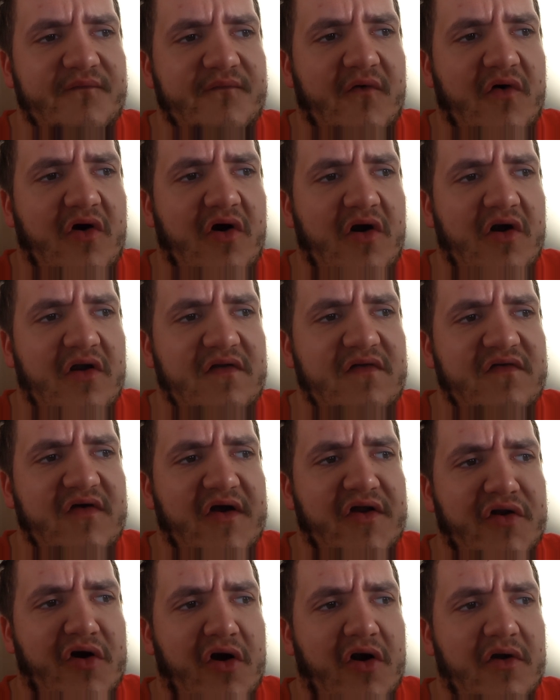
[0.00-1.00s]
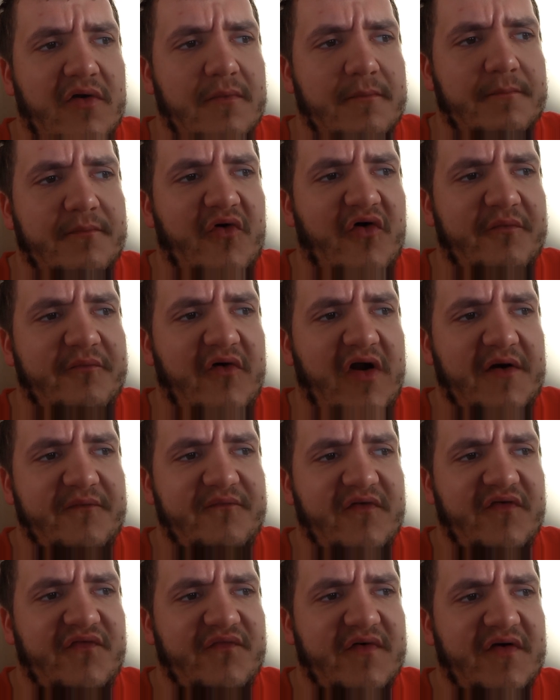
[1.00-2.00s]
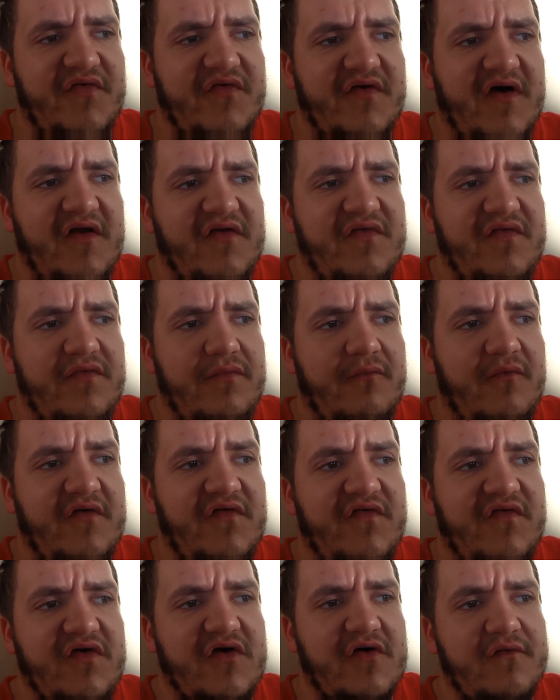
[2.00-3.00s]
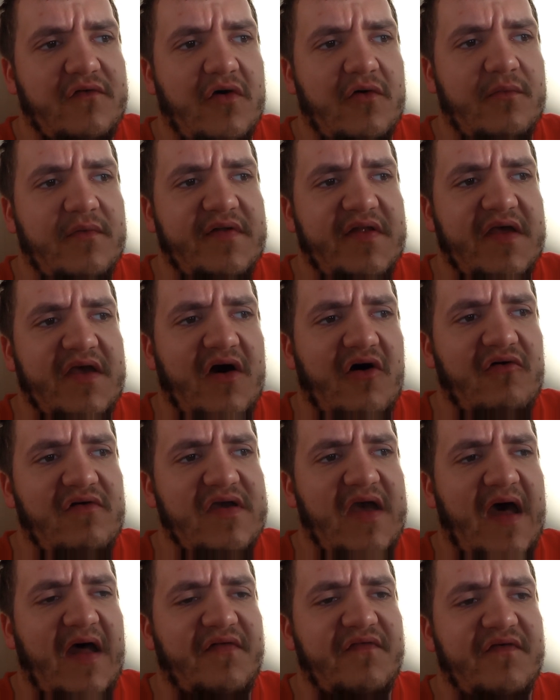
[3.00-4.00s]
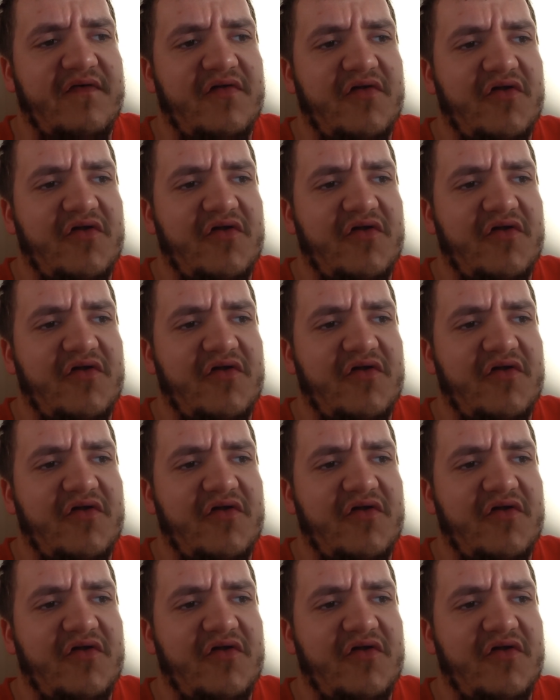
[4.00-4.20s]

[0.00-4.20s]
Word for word: for dinner, for breakfast, that's not with cereal would they all get?